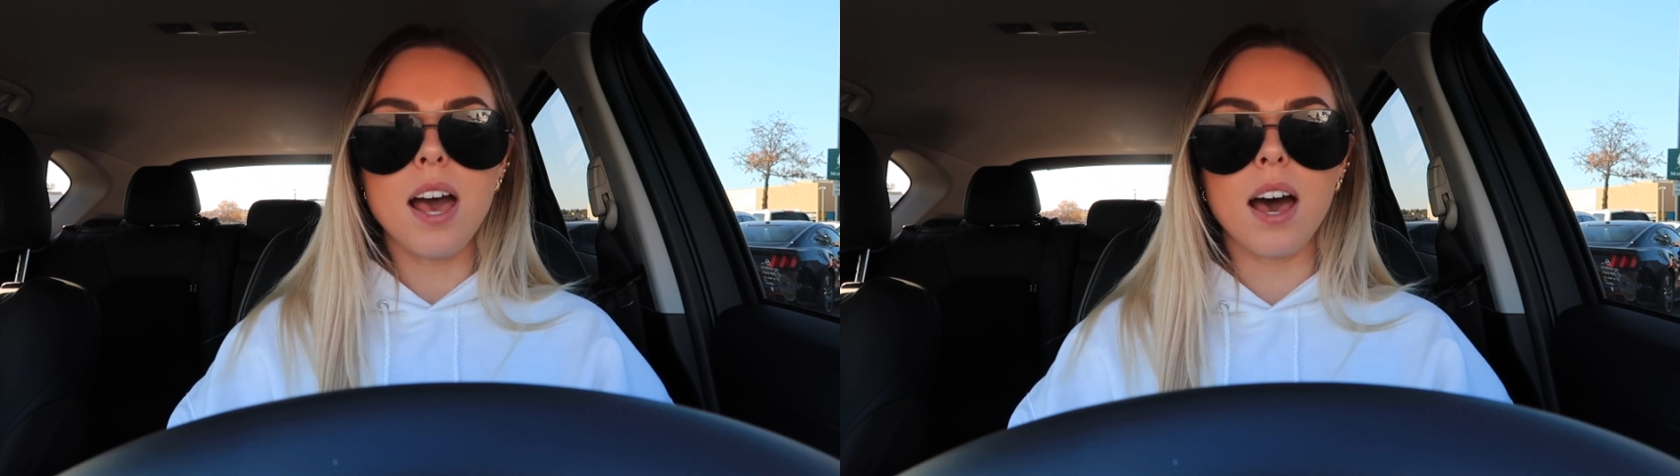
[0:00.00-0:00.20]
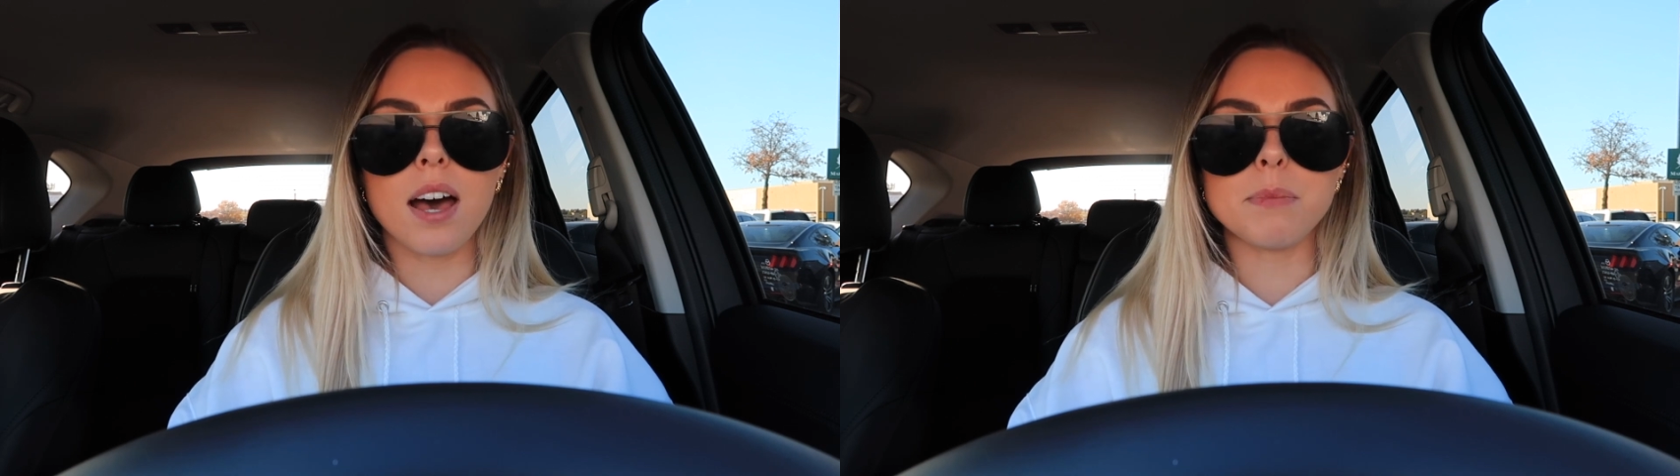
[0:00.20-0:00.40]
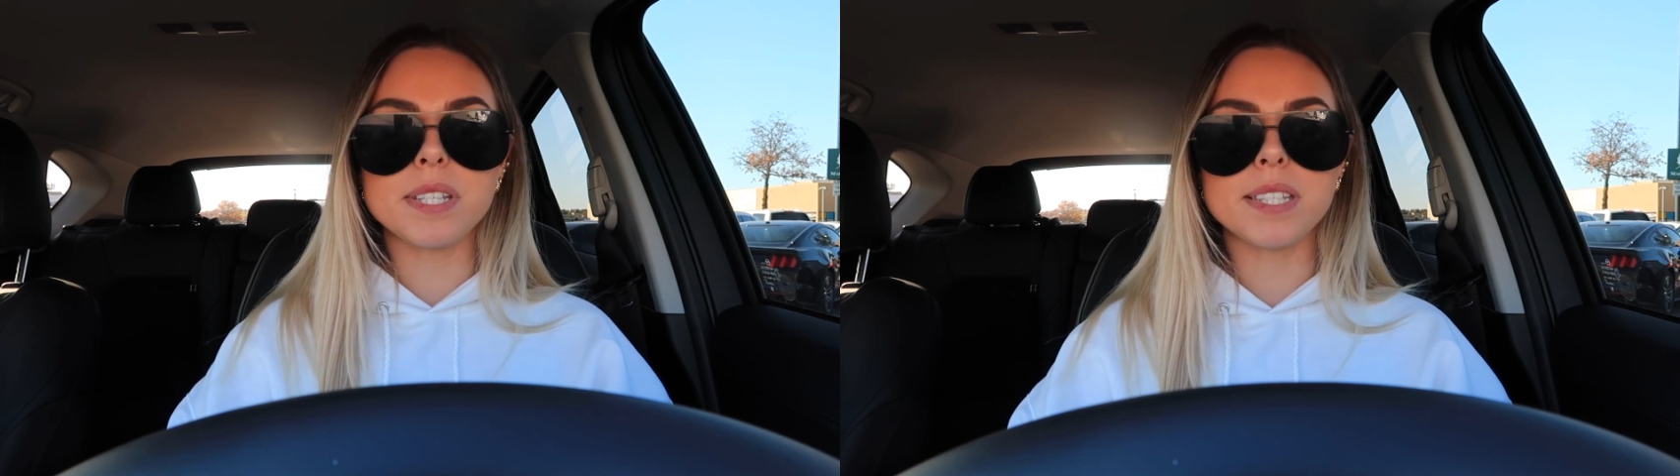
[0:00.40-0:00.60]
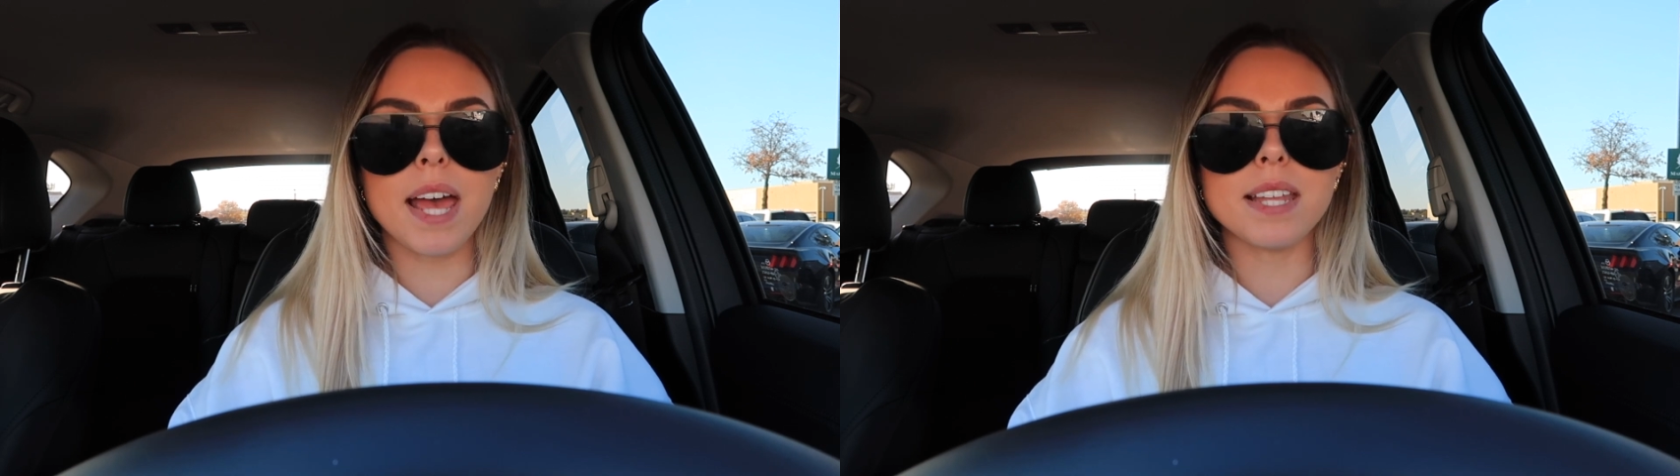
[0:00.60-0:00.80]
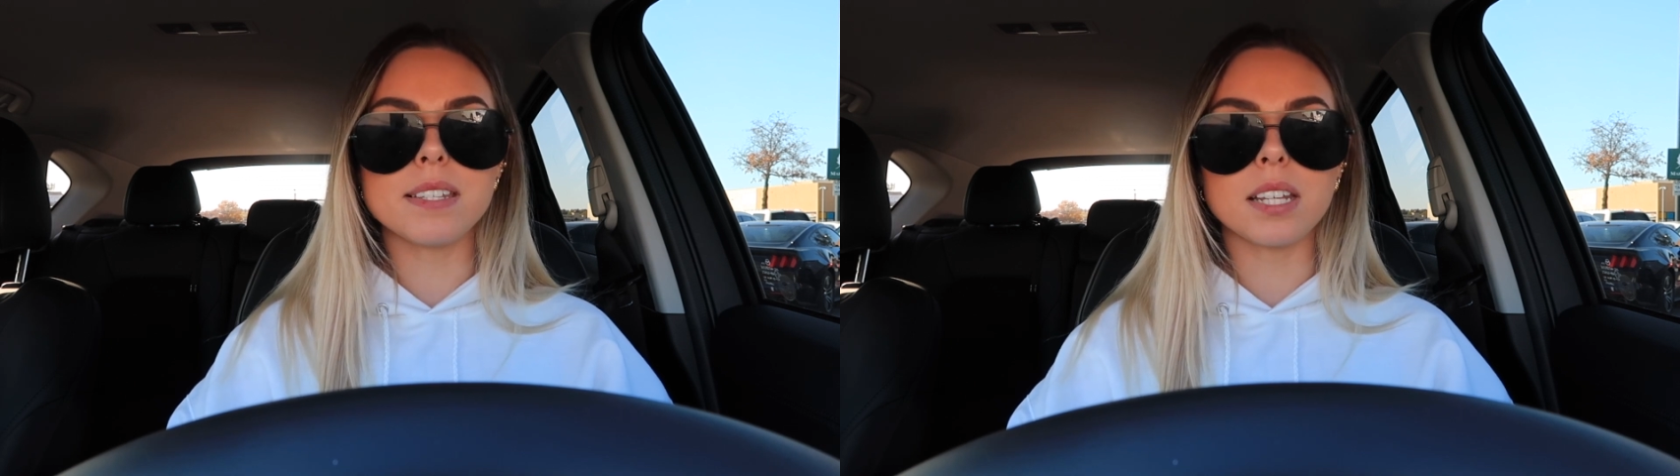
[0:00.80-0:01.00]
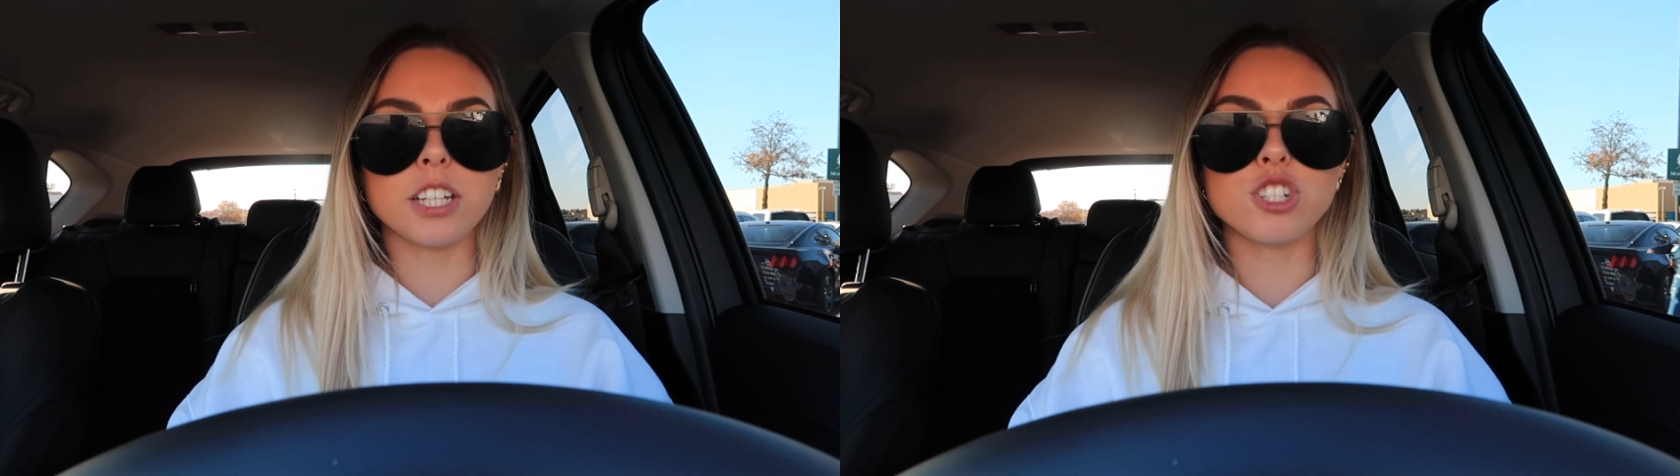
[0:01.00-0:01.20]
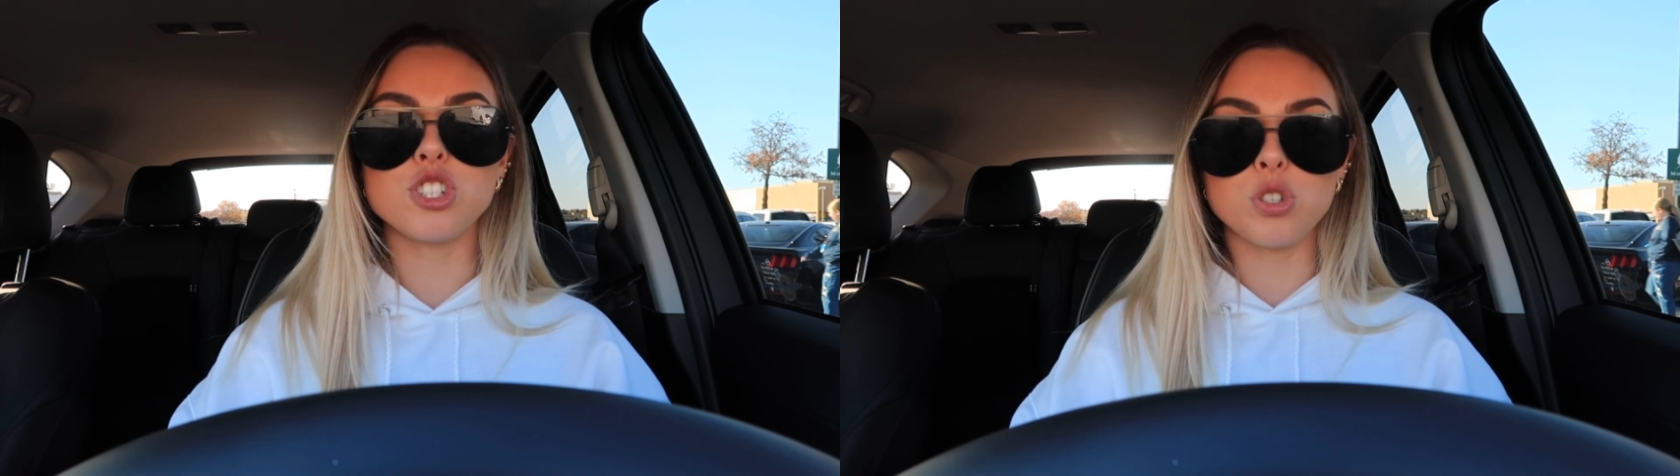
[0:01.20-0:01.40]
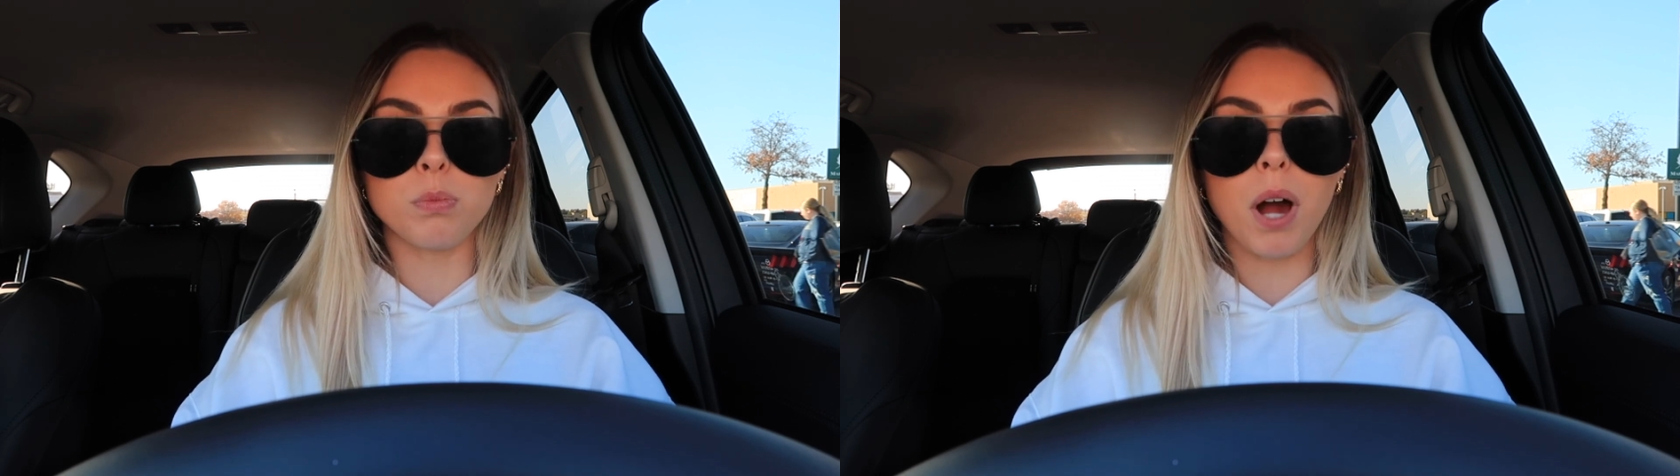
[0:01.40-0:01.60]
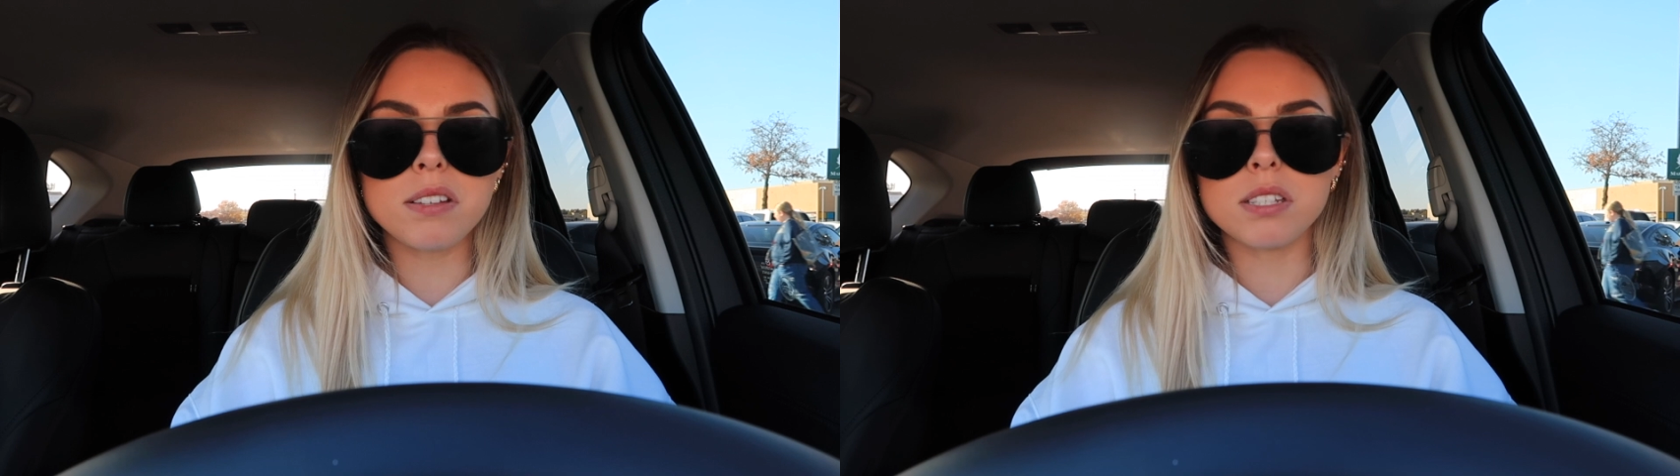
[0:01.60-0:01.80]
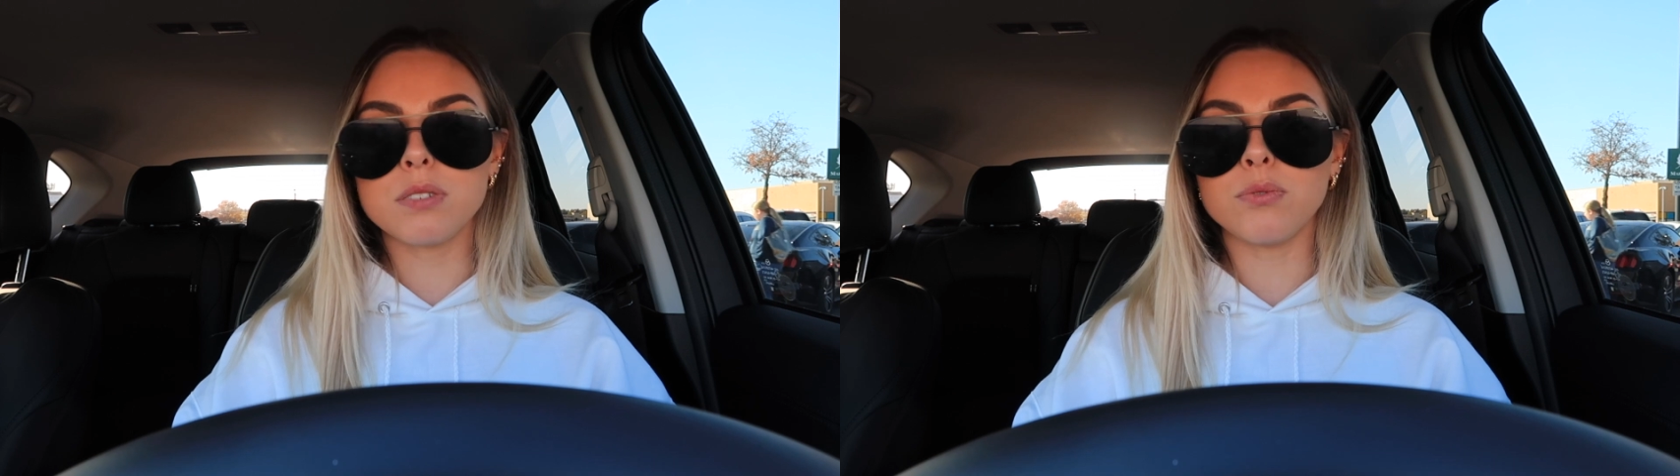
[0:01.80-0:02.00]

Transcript: um, sends like shoe boxes